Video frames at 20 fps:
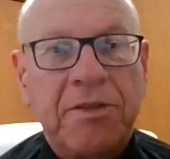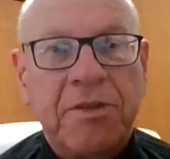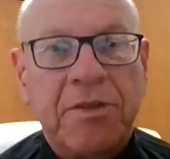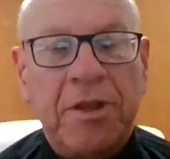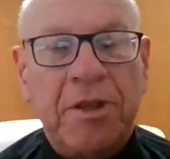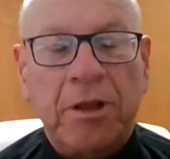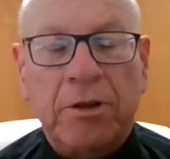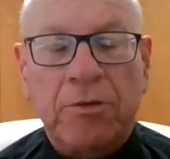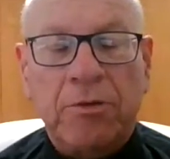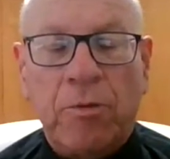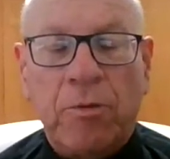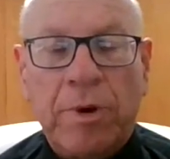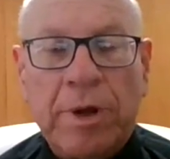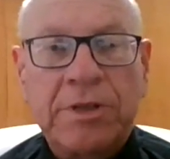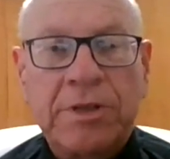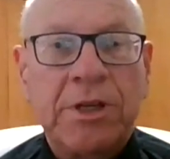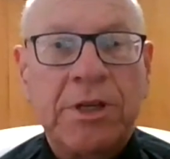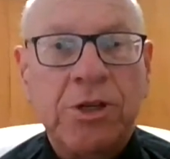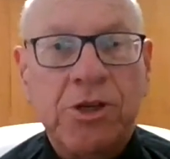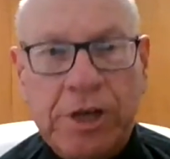the
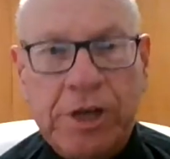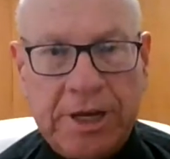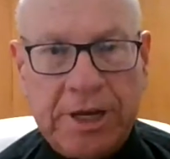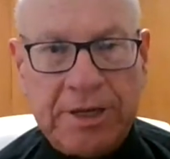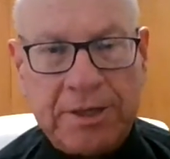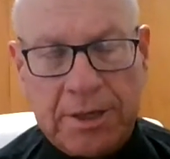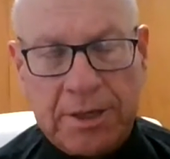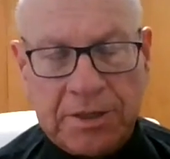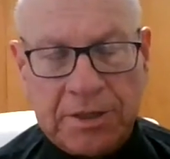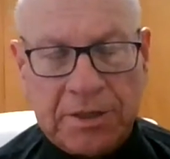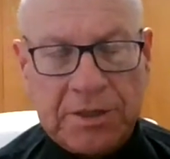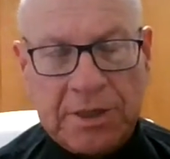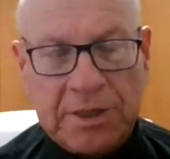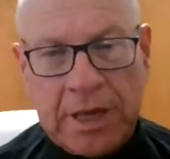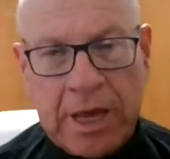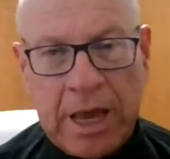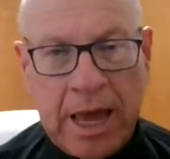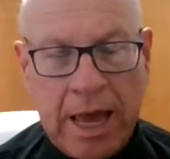risen Jesus,